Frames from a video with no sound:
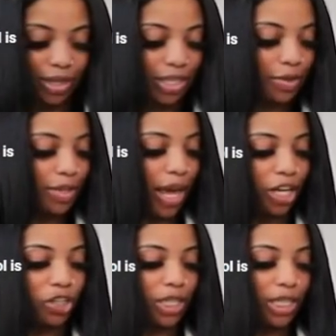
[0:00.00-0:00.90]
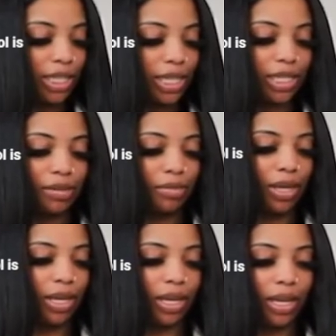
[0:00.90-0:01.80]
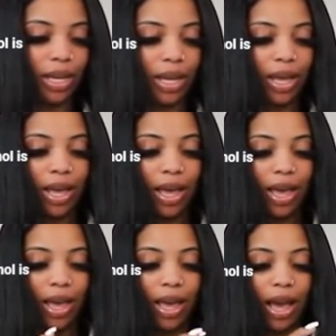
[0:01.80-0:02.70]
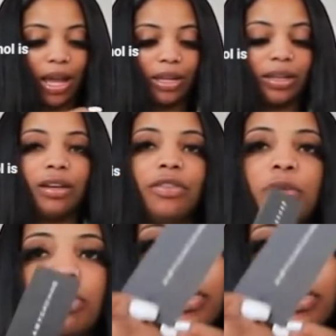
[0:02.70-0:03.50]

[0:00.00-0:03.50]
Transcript: This was actually sent to me I love her